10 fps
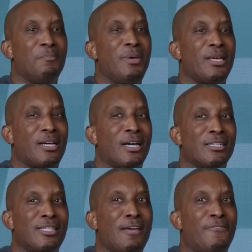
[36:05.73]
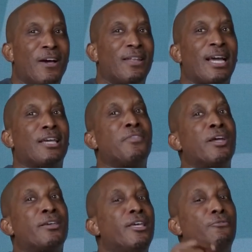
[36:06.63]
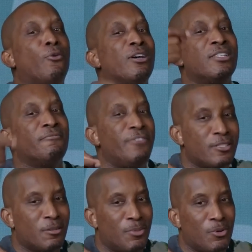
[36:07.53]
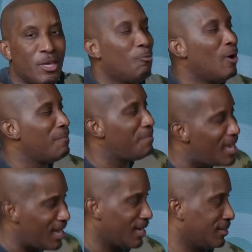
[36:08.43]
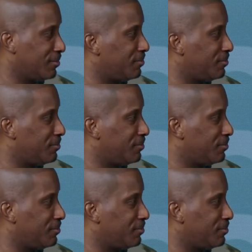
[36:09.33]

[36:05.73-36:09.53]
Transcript: because they felt like if their gift wasn't visible, it wasn't big. It